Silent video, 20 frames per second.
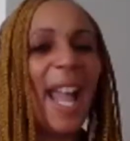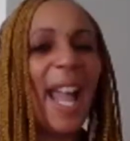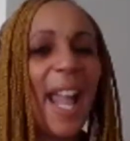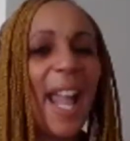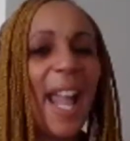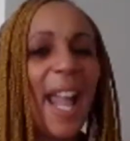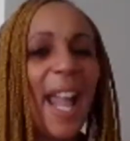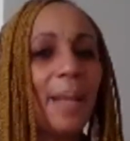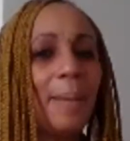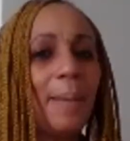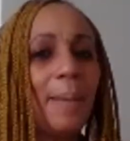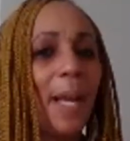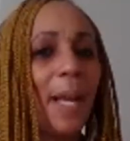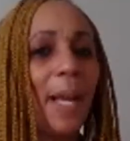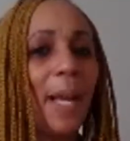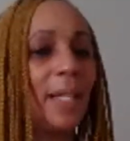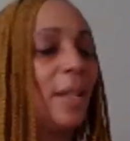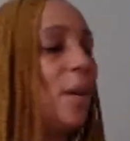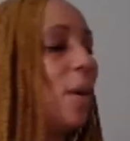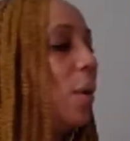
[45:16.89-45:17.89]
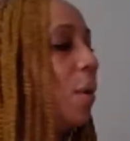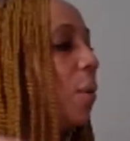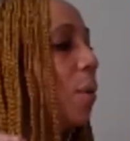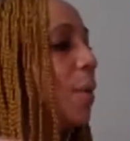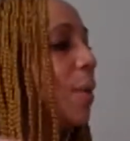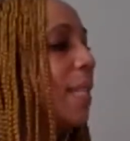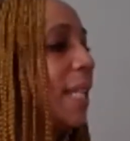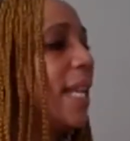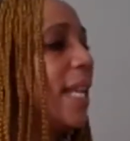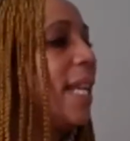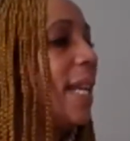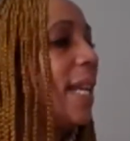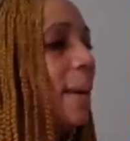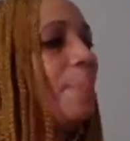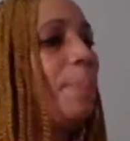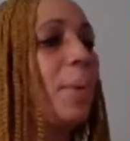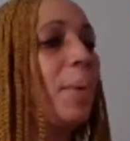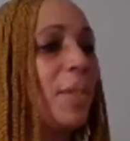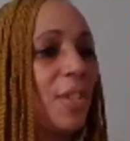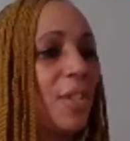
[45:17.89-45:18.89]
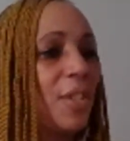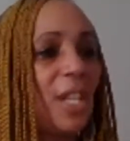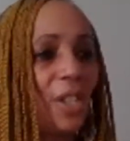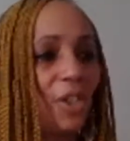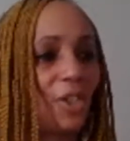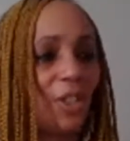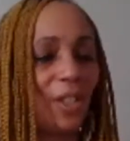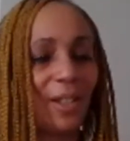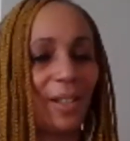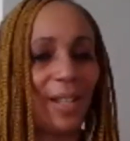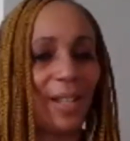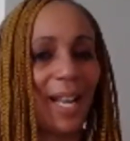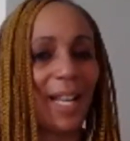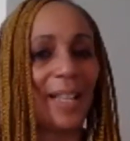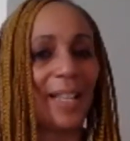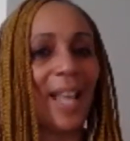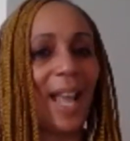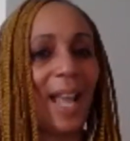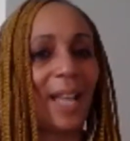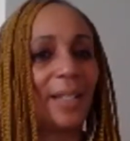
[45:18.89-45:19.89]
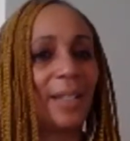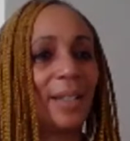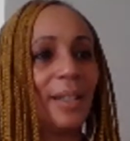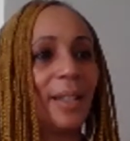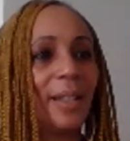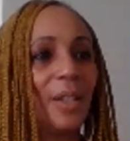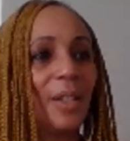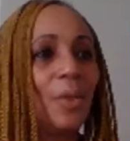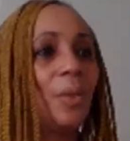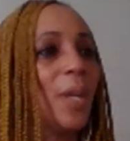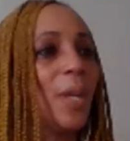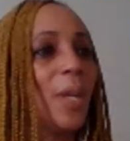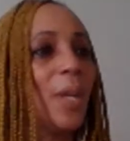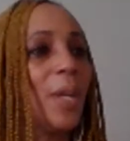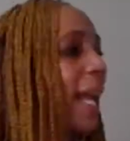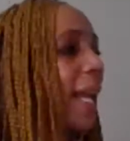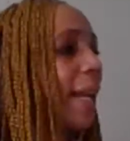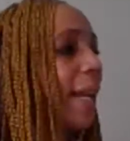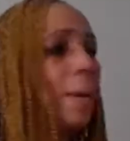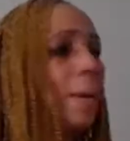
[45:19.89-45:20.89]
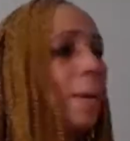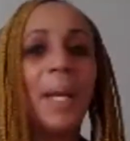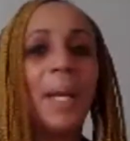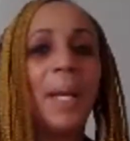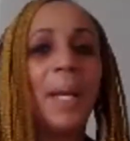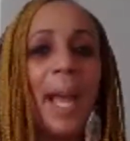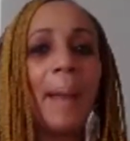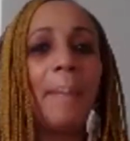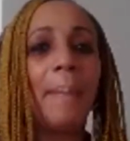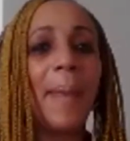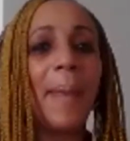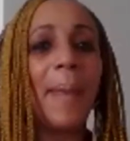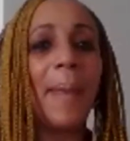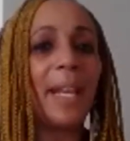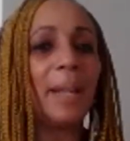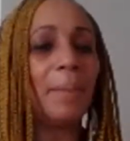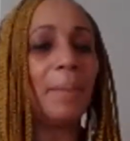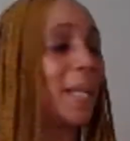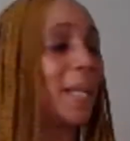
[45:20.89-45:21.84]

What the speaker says: anybody who is in a position like that, you can get up and make it.